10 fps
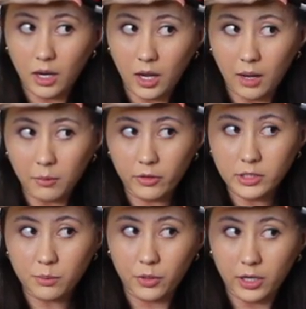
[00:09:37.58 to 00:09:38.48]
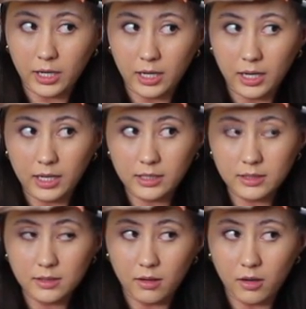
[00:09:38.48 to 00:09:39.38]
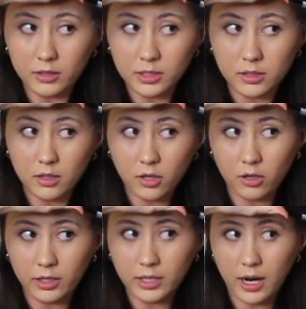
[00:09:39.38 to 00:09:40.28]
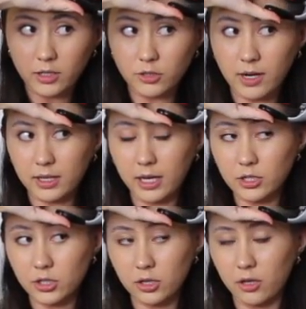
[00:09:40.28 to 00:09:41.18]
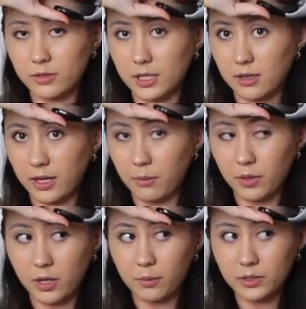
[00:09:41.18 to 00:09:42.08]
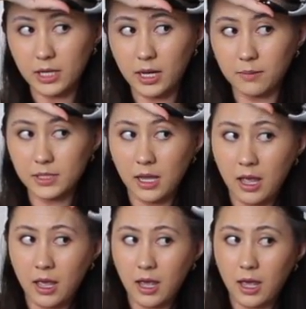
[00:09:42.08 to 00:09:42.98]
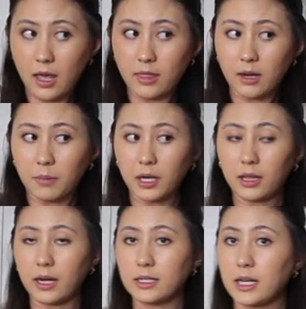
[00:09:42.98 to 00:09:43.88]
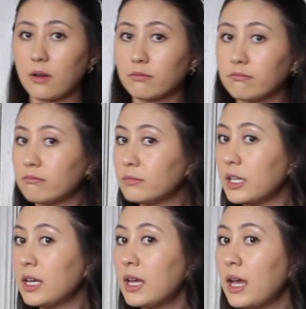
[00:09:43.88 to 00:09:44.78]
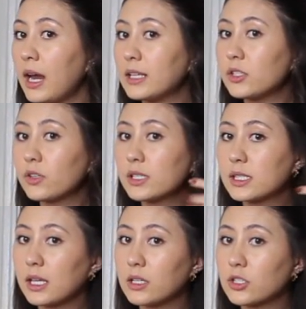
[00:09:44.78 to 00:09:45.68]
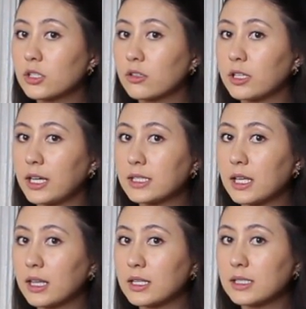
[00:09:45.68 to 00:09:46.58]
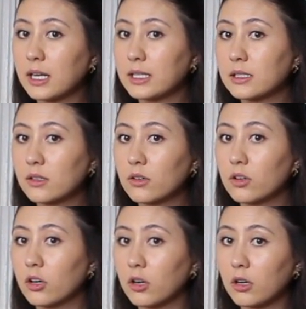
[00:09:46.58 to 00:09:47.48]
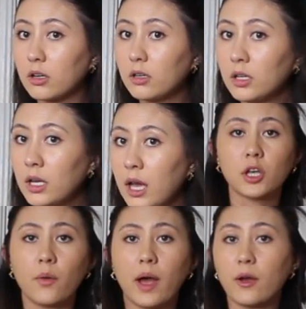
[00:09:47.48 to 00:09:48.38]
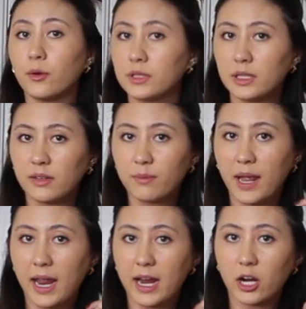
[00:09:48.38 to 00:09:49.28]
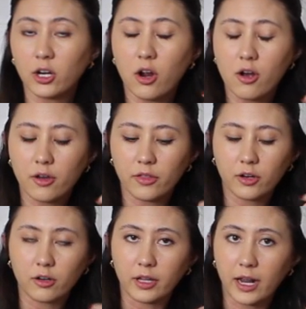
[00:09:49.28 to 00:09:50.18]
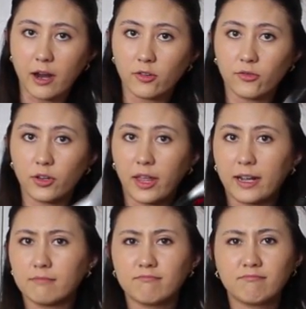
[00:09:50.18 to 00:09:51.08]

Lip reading: I'm going to put it in on the curling iron directly and just close the clamp a couple times, and then I'm gonna let it down. And as you can see, it just creates like this nice little curl. So I only leave my hair on the curling iron for like